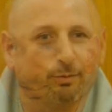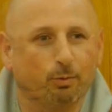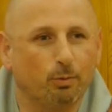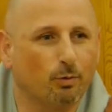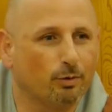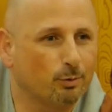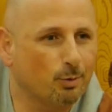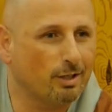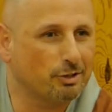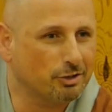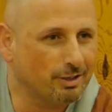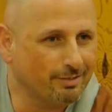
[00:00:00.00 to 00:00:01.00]
We want to
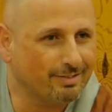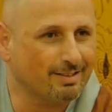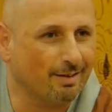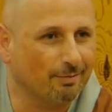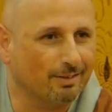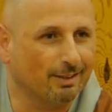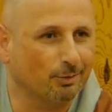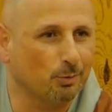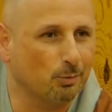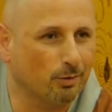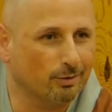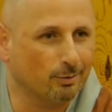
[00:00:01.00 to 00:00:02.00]
achieve something, we
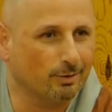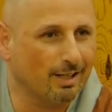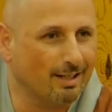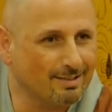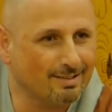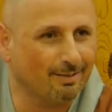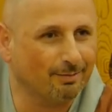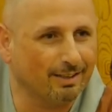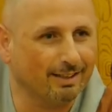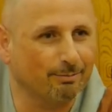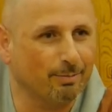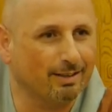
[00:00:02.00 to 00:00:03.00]
want to get
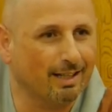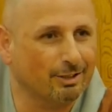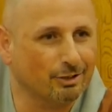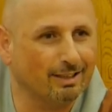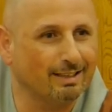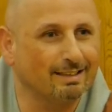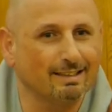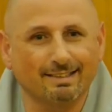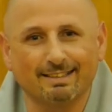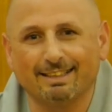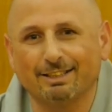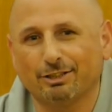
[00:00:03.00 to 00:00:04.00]
something, but actually
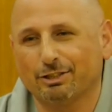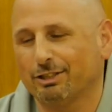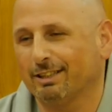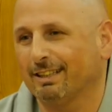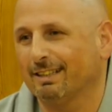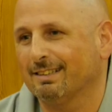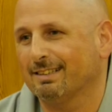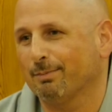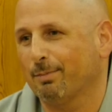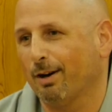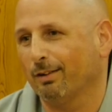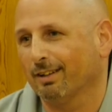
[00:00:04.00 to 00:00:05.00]
this teaching it's
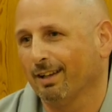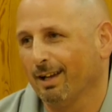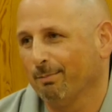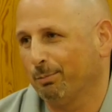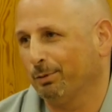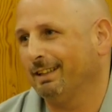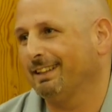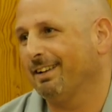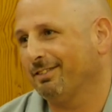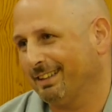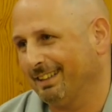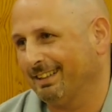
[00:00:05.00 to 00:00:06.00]
about putting
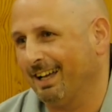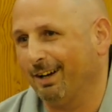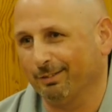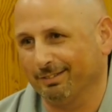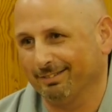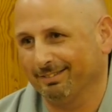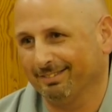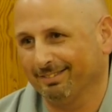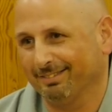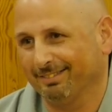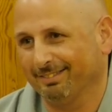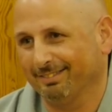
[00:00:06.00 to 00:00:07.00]
everything down.
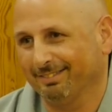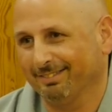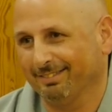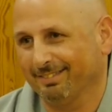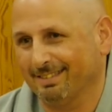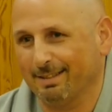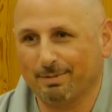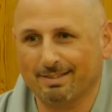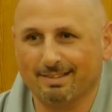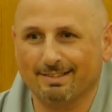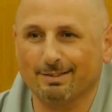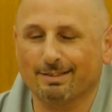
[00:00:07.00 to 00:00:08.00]
Zen
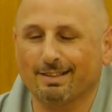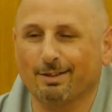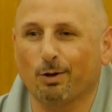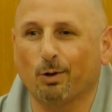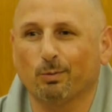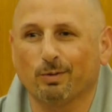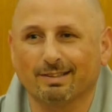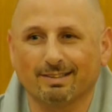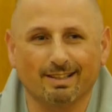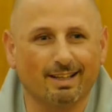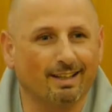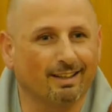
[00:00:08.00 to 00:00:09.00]
Master Sung always
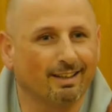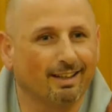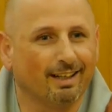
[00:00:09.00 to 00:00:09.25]
say,